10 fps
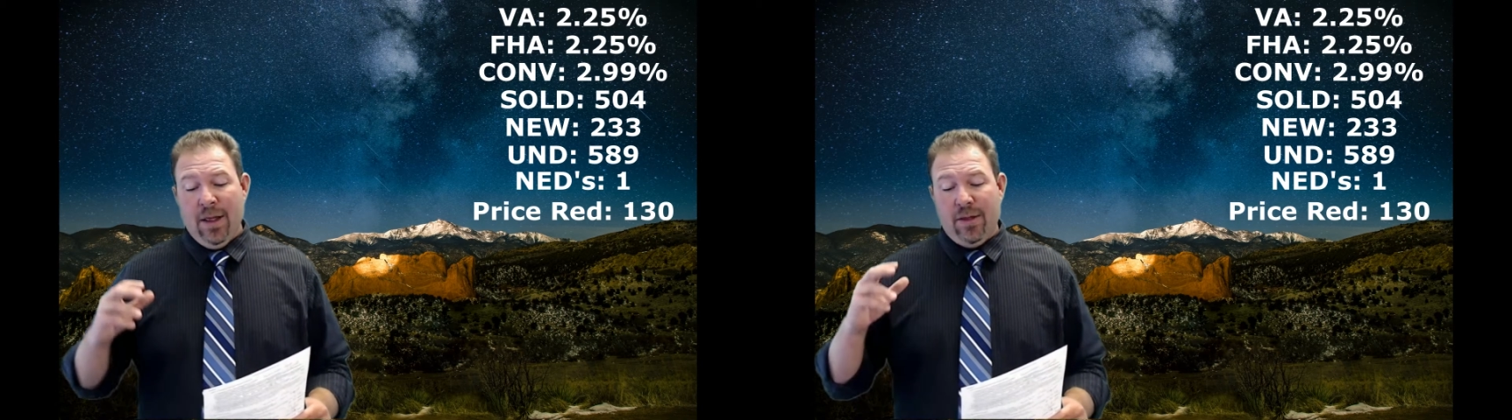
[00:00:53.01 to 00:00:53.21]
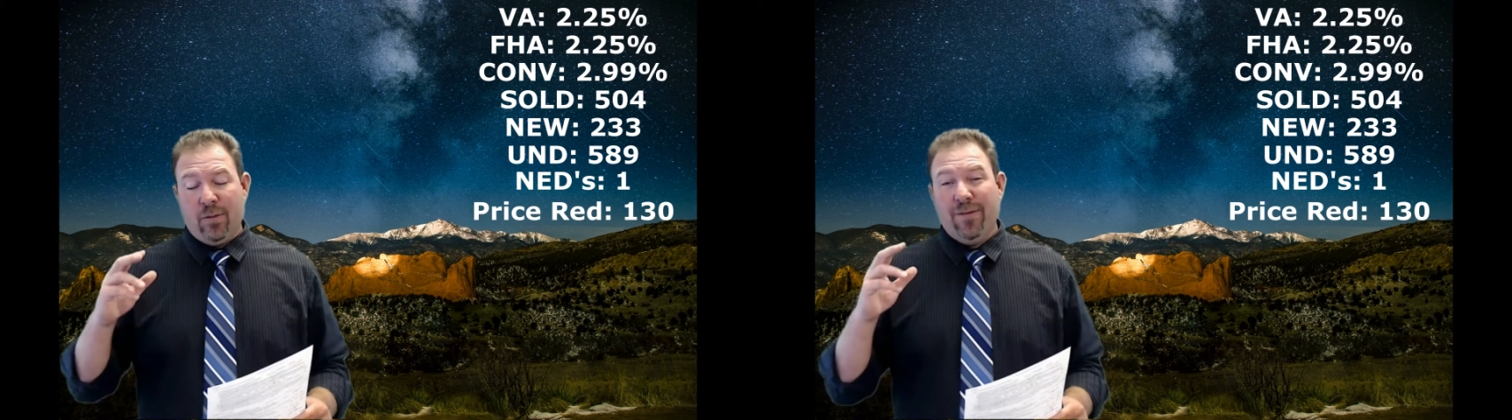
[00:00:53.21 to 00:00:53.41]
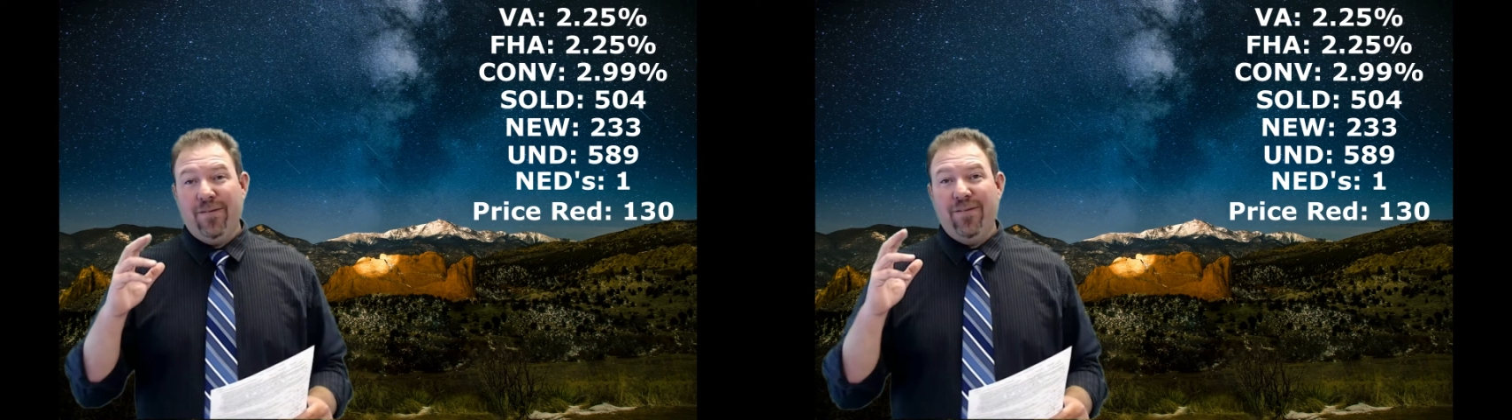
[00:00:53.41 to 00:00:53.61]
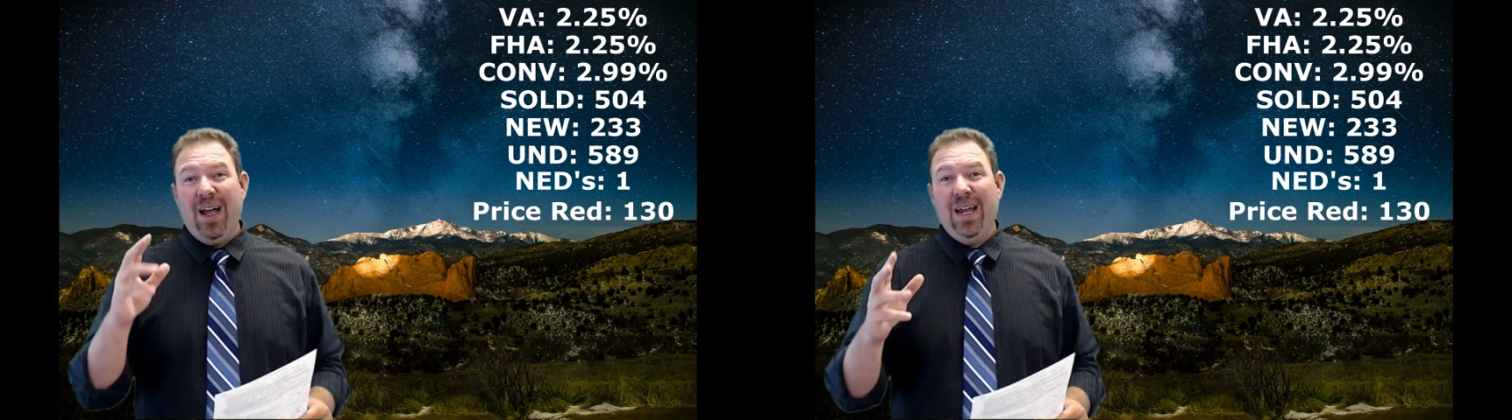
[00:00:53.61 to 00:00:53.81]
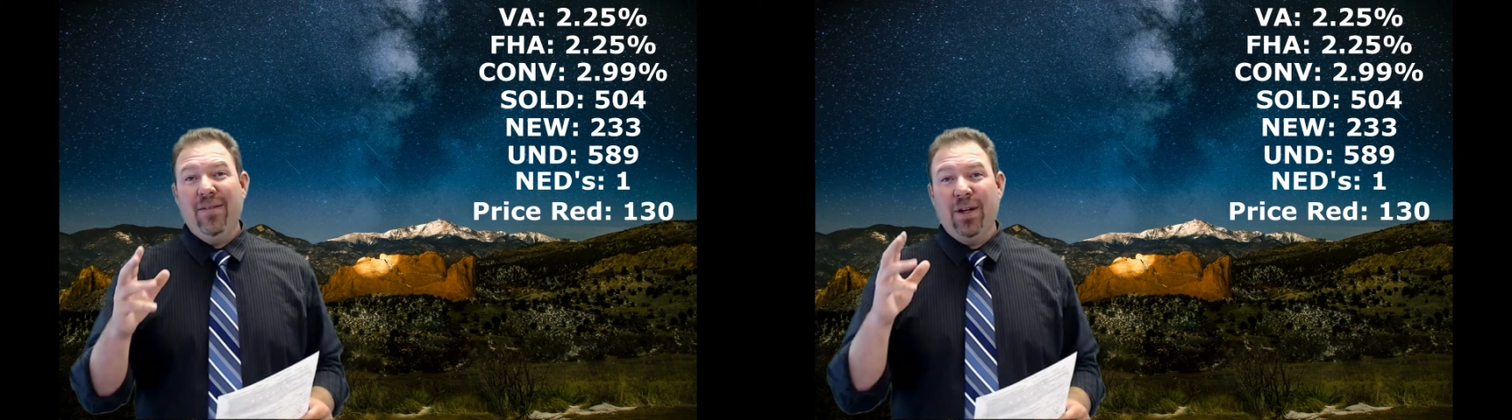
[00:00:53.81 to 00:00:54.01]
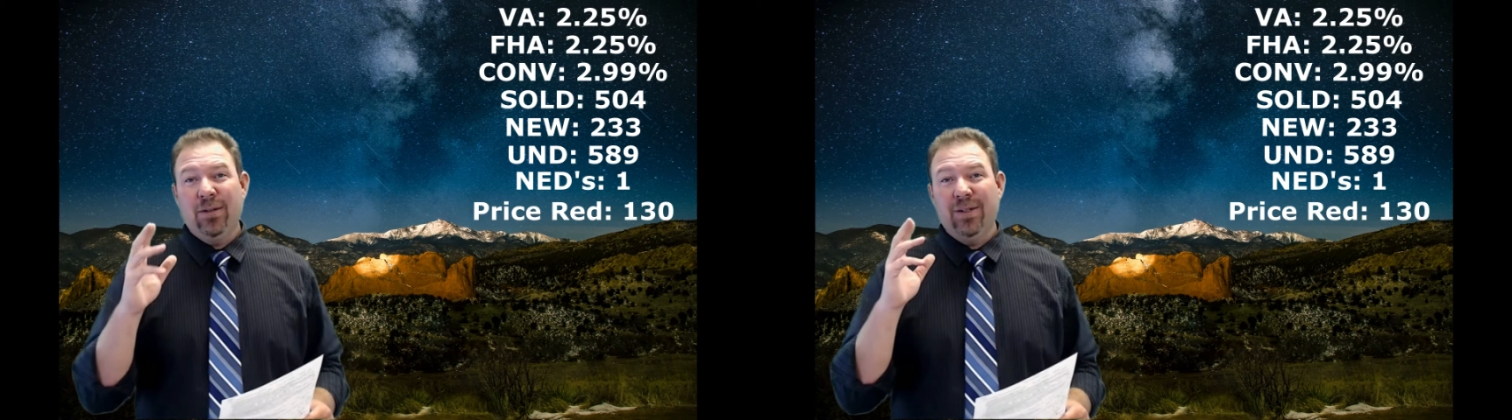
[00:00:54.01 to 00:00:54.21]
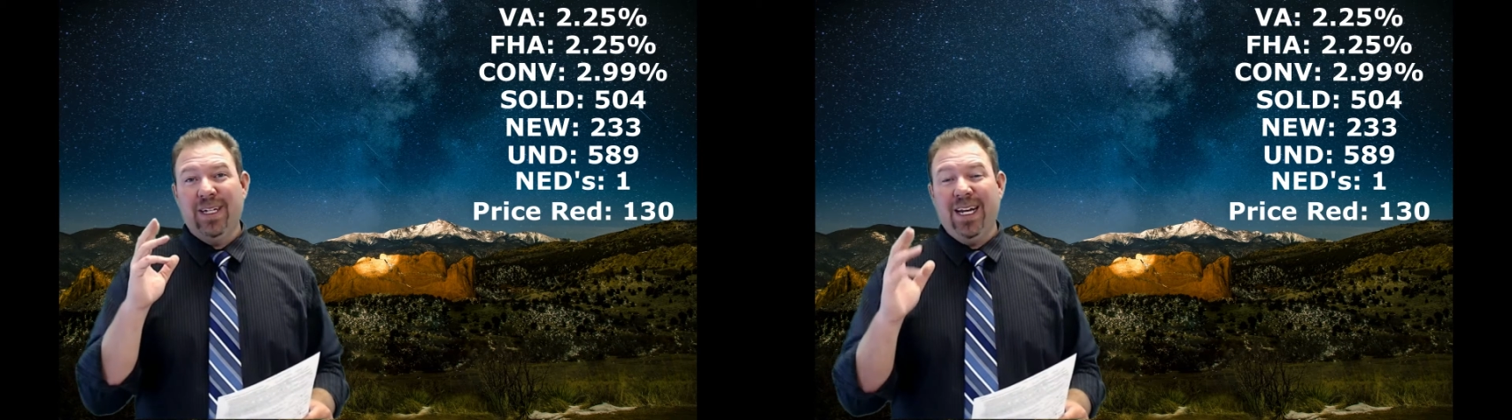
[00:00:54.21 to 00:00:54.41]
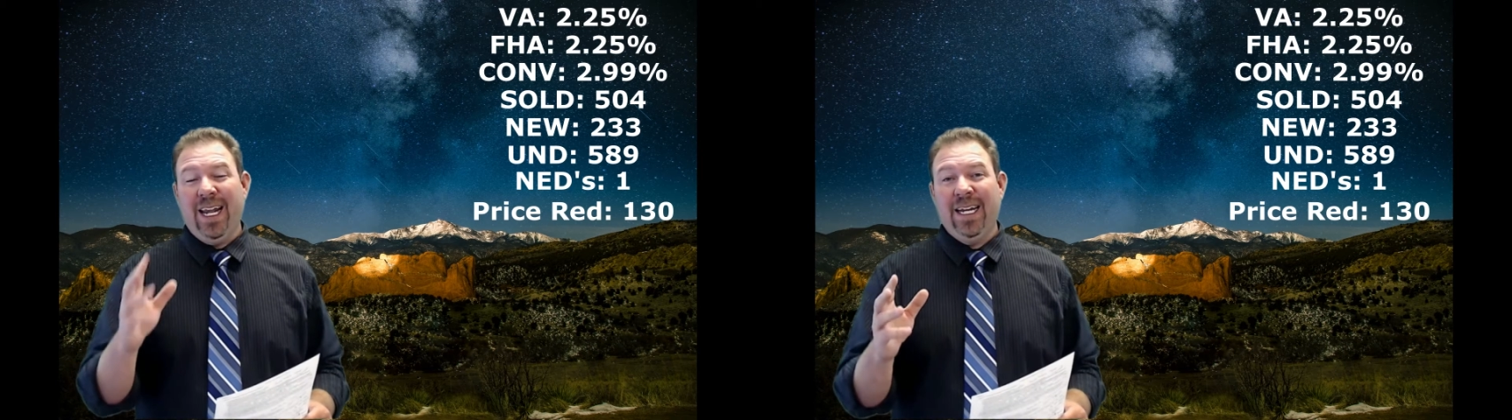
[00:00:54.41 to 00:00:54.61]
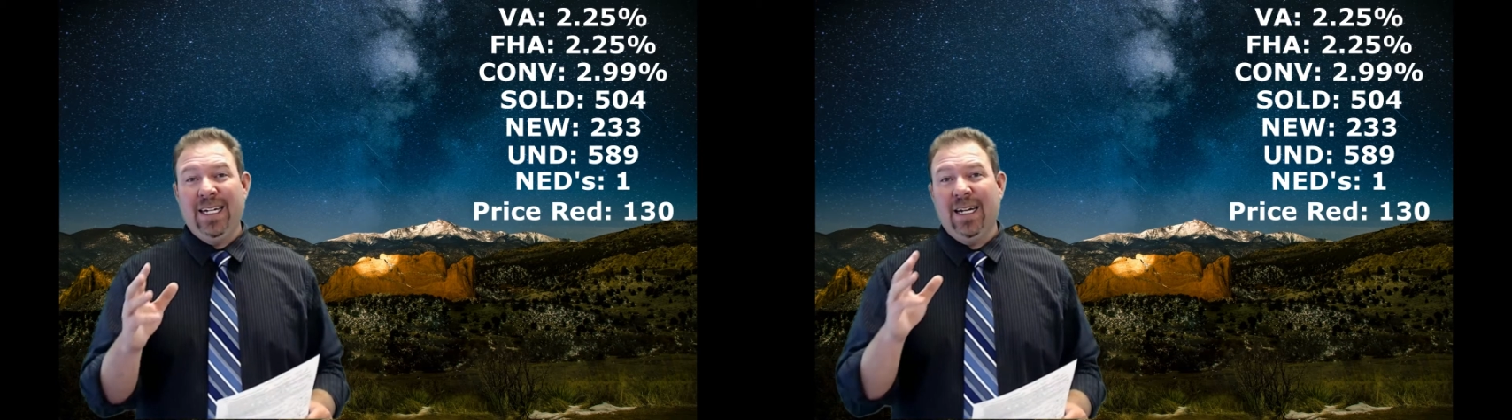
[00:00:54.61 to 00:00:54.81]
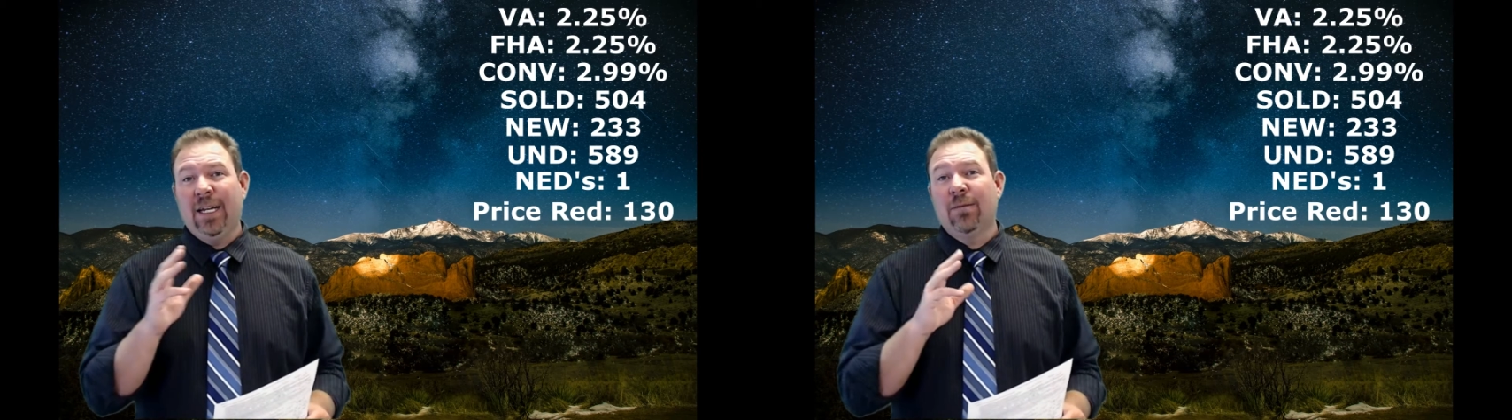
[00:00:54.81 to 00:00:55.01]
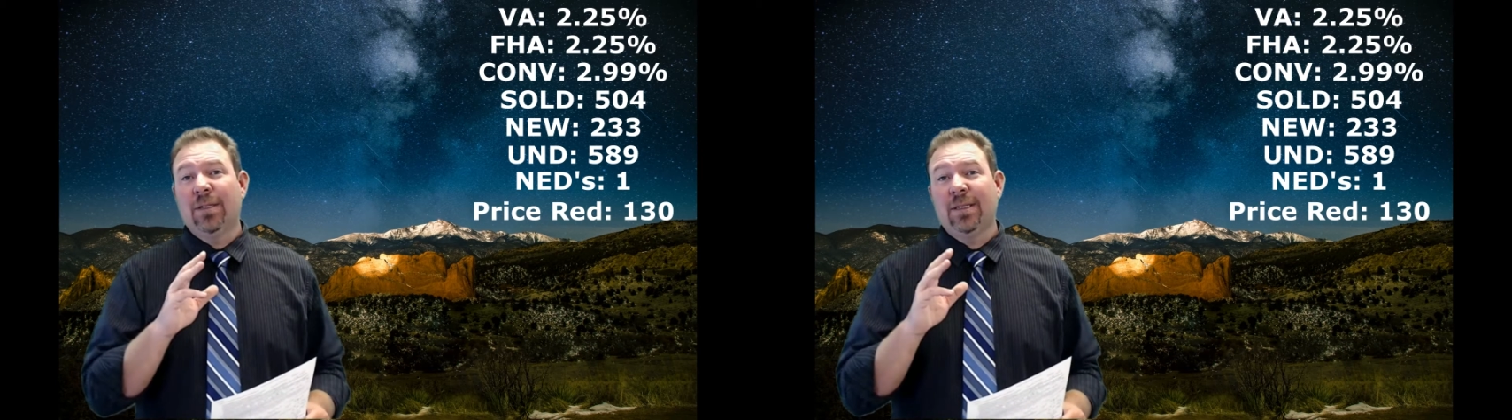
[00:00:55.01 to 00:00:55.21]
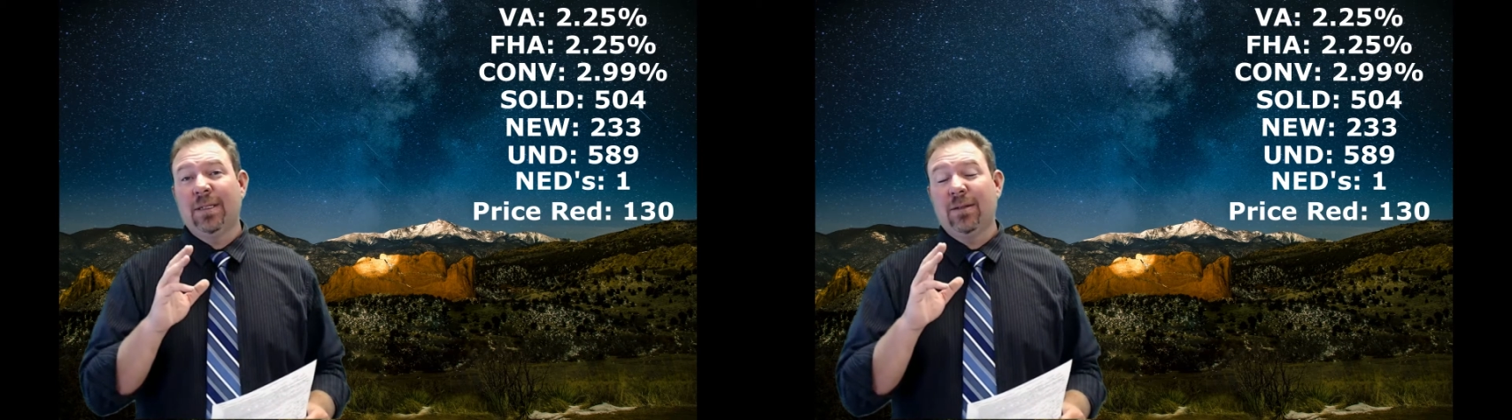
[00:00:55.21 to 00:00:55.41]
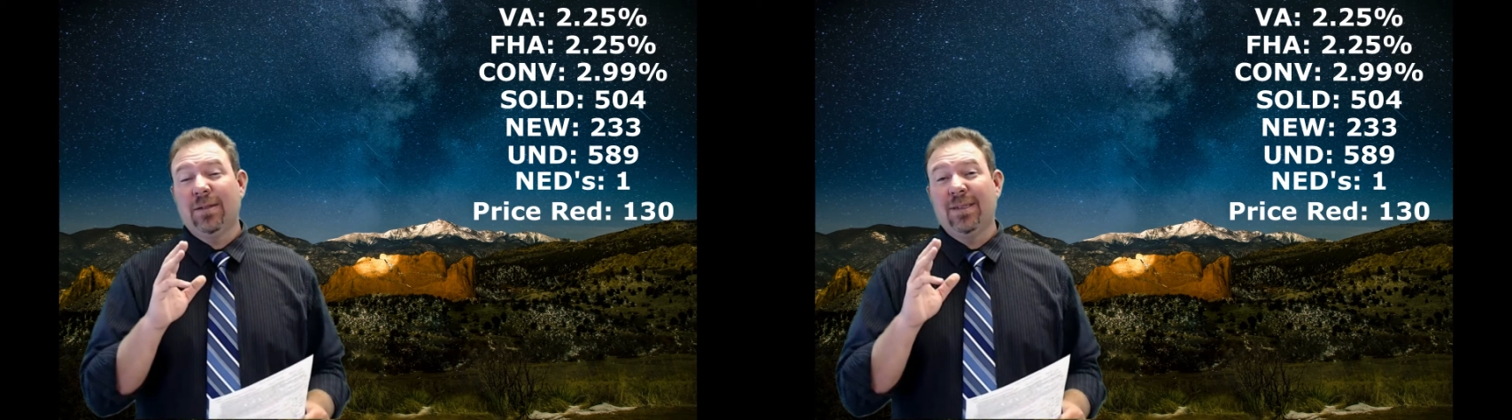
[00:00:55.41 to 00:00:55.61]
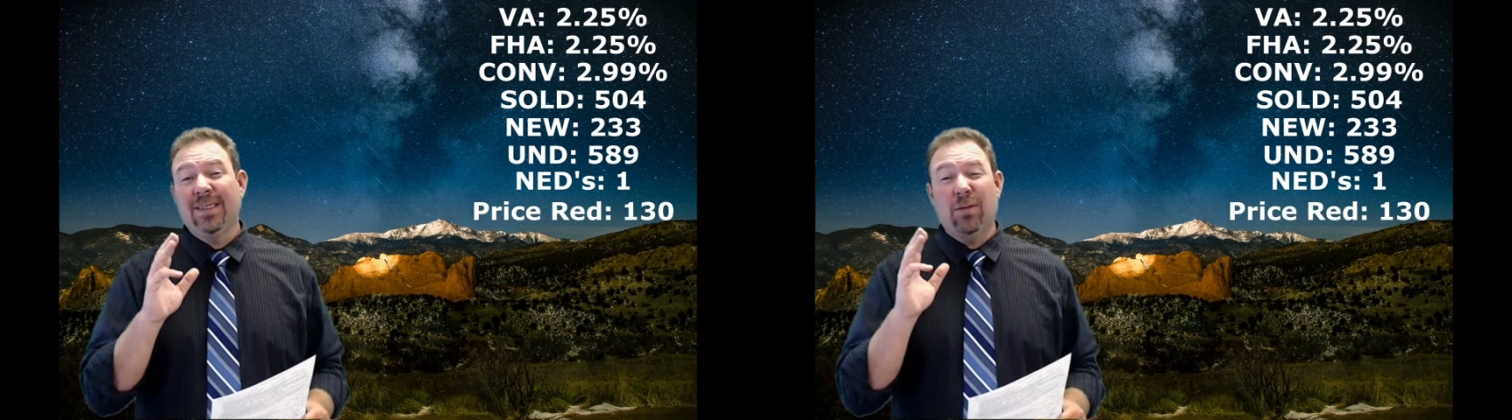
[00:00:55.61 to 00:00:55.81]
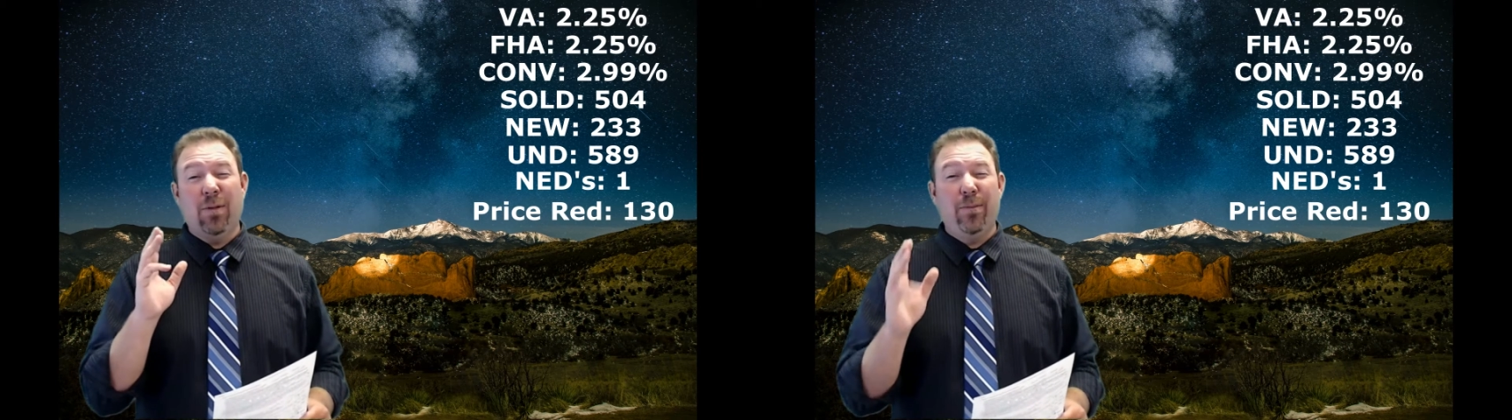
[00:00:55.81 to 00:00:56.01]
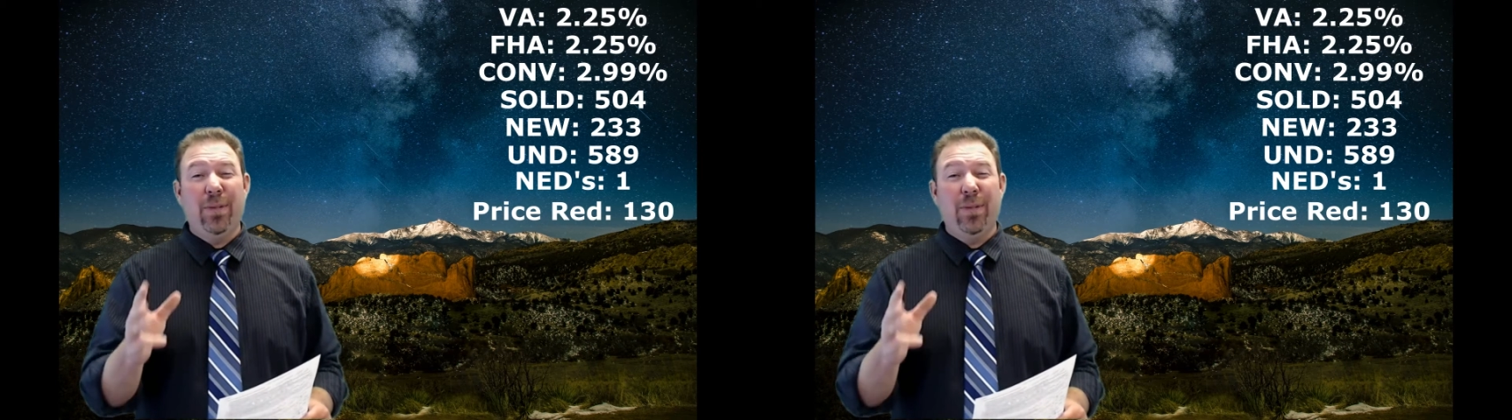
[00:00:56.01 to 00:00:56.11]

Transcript: There were 589 residential listings that went